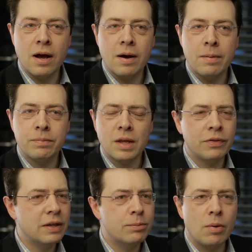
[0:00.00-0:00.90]
um, I
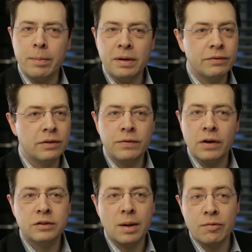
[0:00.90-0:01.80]
think probably for the
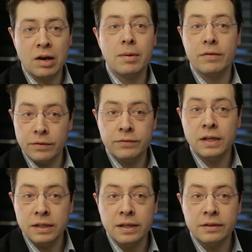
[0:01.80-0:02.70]
first time around about
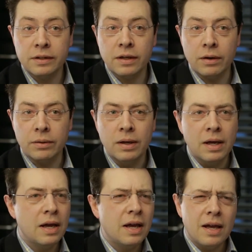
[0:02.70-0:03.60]
fifteen years ago,
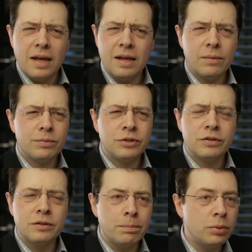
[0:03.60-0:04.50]
it
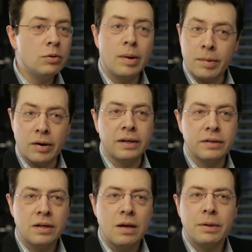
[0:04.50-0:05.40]
just blew my mind.